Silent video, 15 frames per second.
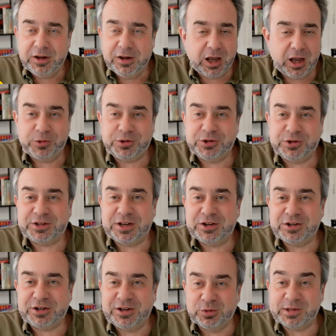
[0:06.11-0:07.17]
which essentially is
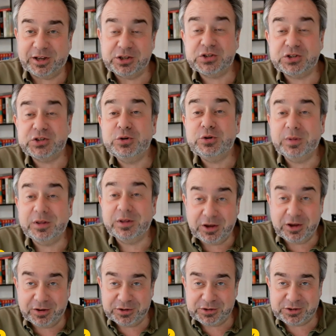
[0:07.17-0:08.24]
almost like assuming the
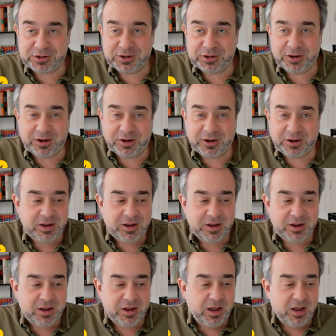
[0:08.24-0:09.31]
answer.
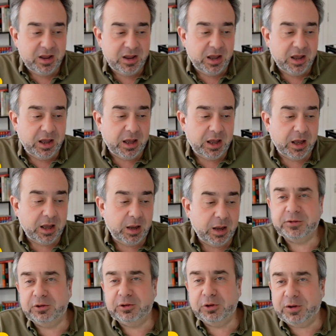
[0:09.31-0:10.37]
And so there's a lot of questions
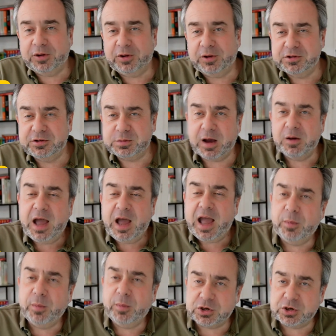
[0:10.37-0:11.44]
about how much are
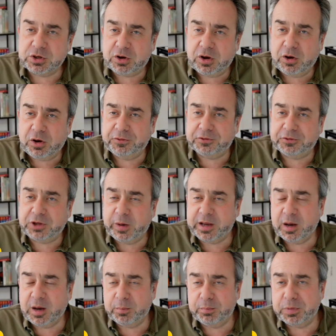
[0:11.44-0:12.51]
costs going up
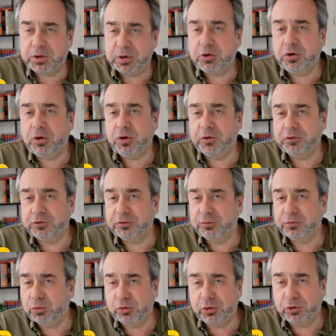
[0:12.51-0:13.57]
because of all the content
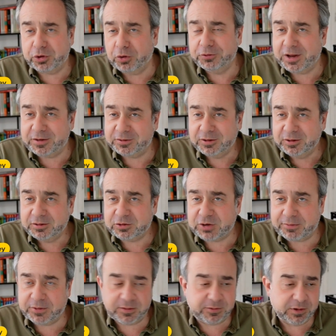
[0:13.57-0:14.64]
traffic, for
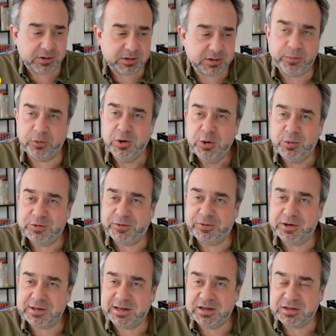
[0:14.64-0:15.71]
example, which firstly
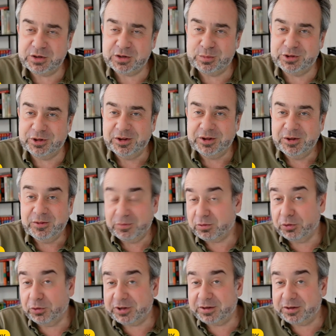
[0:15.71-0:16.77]
assumes that
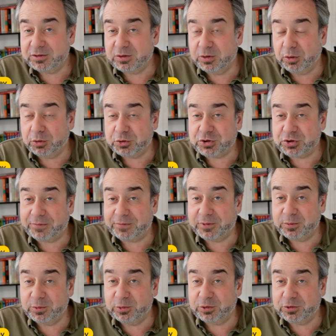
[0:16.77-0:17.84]
content or traffic
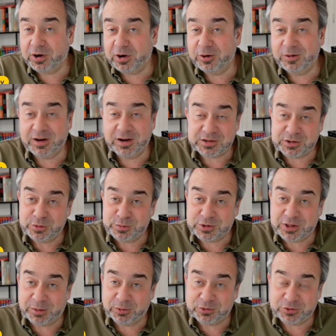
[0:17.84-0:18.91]
will grow. It assumes
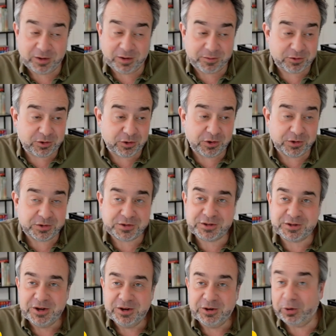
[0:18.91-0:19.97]
that will drive
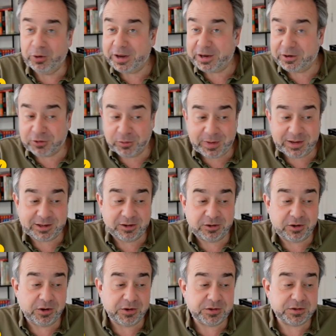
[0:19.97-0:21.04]
costs or incremental
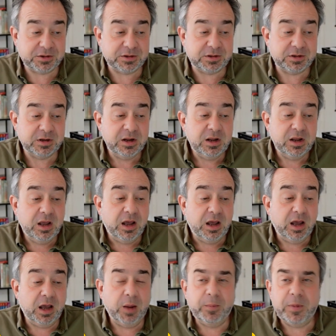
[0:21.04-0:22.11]
costs.
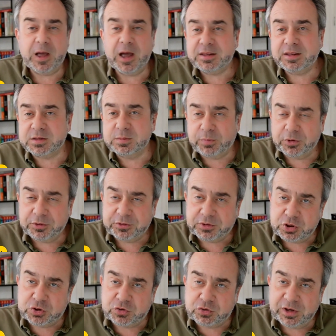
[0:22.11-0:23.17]
And it doesn't bother to
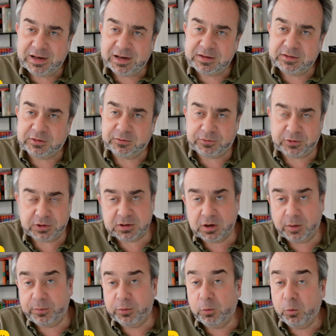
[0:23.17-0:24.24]
drill into, for
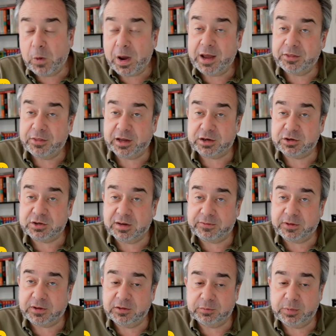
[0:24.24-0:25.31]
example, where that traffic is
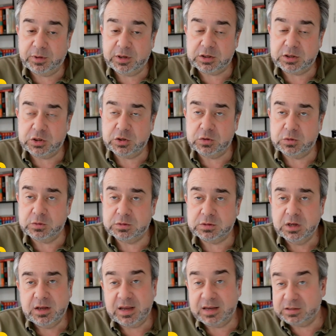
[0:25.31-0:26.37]
being used.
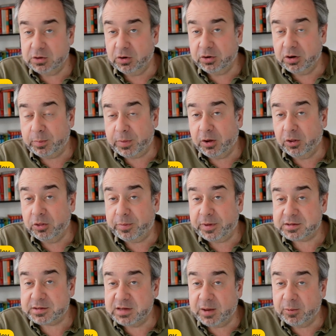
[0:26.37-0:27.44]
Is it on the best
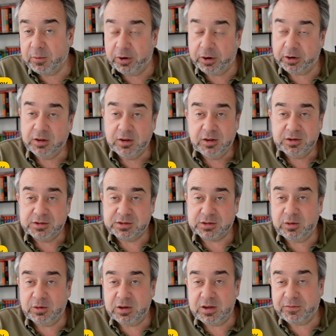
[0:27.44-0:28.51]
network? So
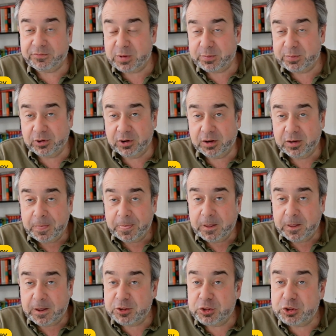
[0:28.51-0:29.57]
if people are
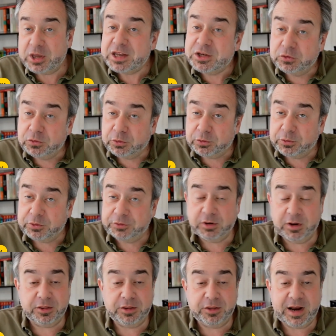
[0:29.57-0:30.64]
indoors rather
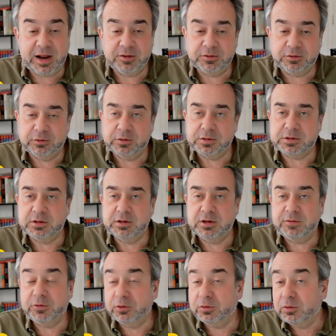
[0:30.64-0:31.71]
than outdoors, and if
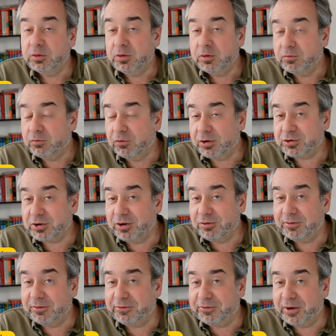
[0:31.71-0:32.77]
you're trying to run
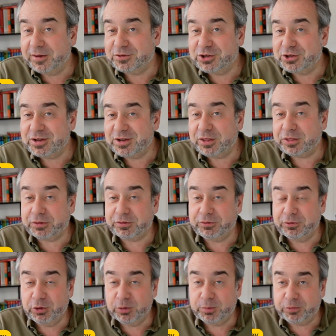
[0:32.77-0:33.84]
5G through a
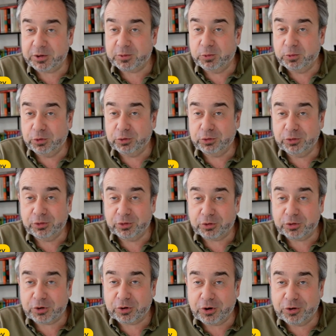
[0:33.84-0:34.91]
brick wall or
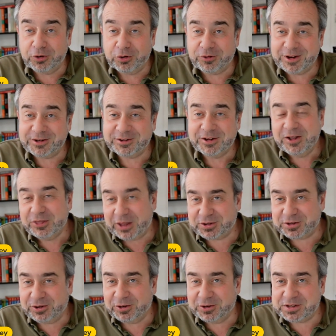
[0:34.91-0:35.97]
concrete, that's going to
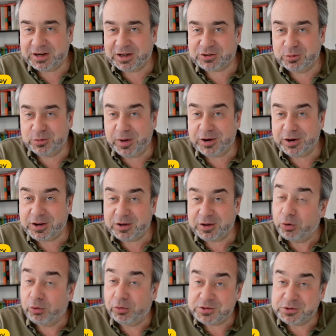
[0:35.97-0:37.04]
cost extra money, or it's
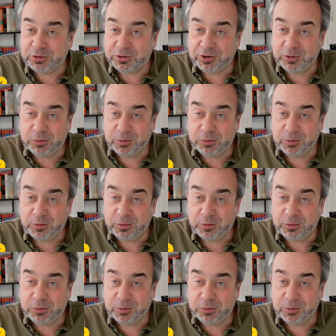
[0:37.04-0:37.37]
not going to work